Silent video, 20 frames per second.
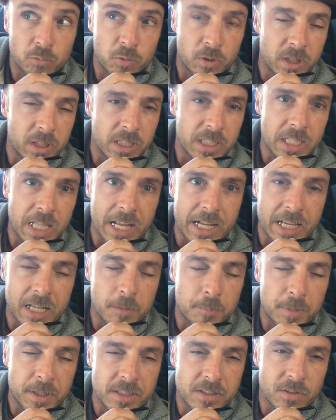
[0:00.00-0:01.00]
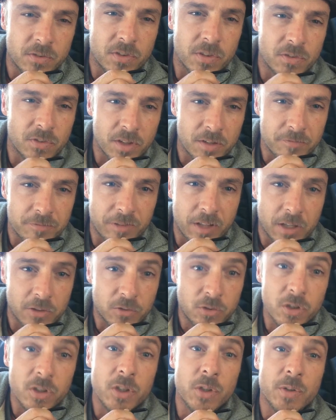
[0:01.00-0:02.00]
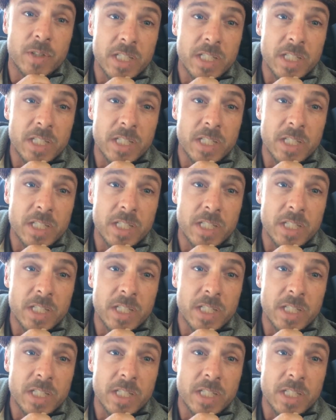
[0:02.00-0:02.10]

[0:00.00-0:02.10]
really like at a big distance and flies to you,